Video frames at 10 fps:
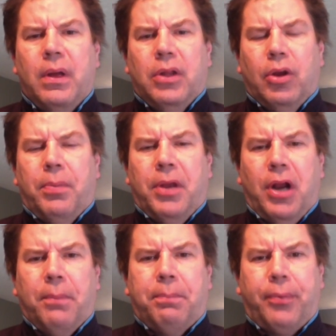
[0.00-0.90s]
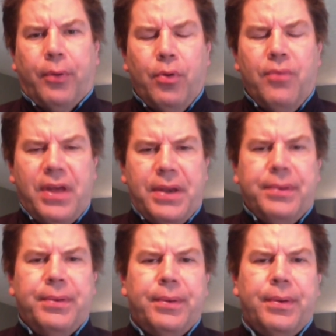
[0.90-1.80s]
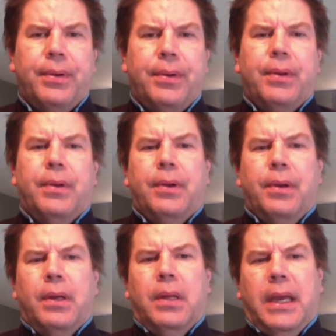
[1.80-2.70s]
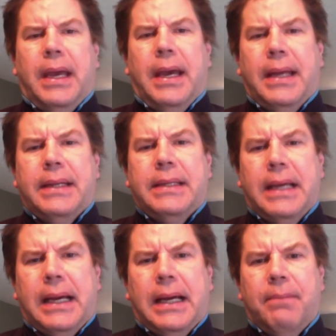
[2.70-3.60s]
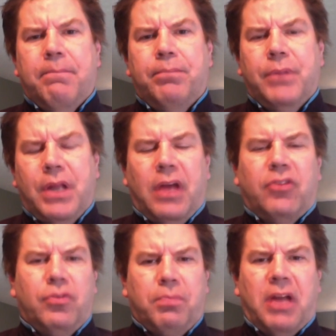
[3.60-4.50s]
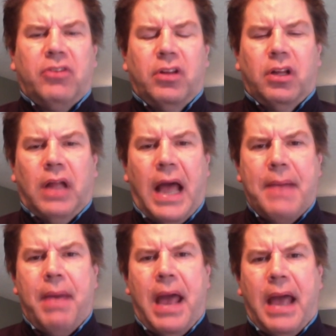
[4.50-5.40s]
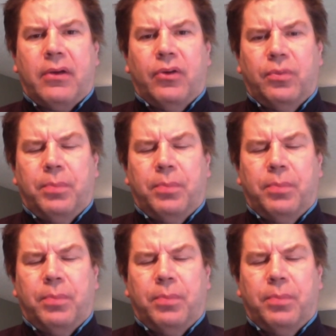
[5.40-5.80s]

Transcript: a little bit unproven, and um, you know, as you mentioned, the linebackers.